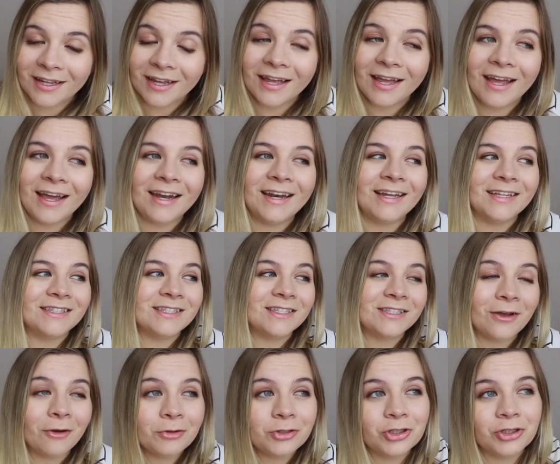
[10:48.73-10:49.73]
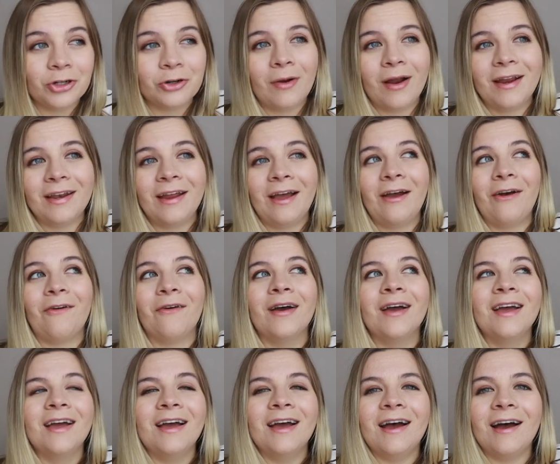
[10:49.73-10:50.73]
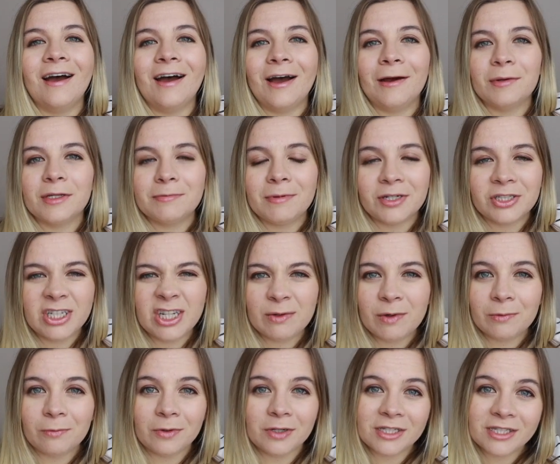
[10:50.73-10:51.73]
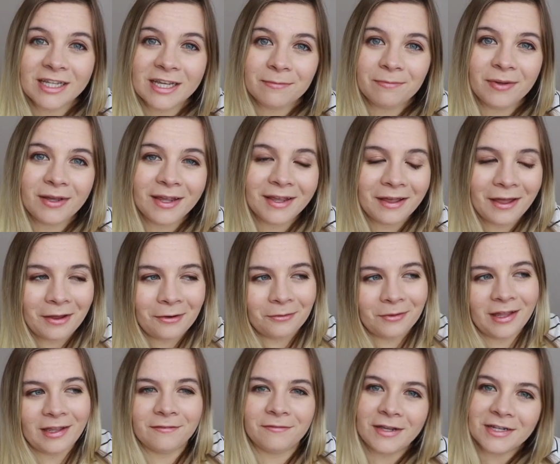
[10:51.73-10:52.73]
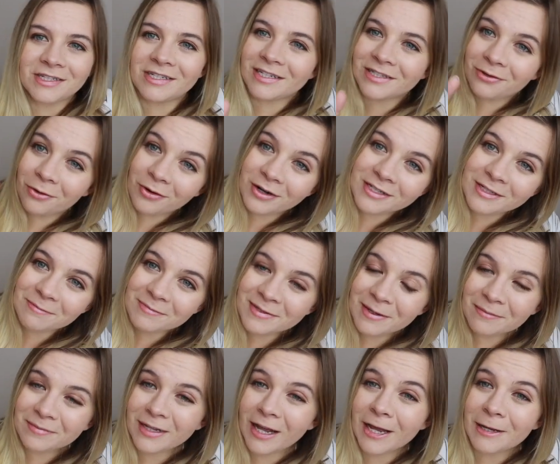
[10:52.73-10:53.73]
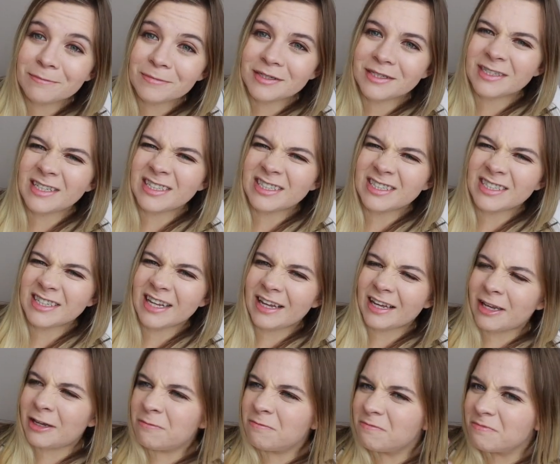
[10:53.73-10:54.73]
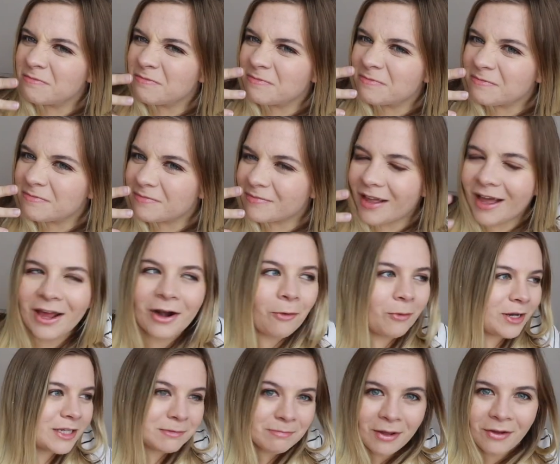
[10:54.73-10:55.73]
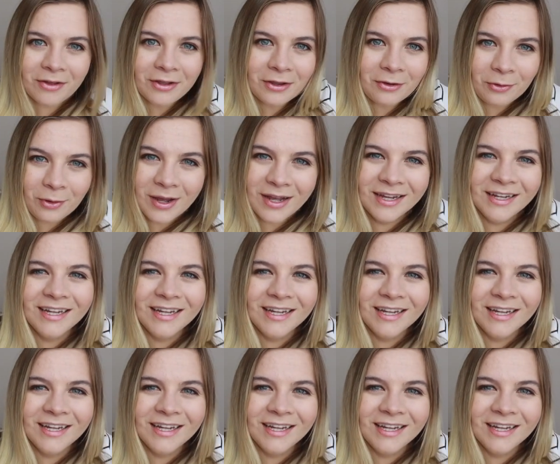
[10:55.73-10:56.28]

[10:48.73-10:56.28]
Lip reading: And it's so true right now, especially when we're sleeping. I don't like facing towards him sometimes because I just like, I don't want to smell you.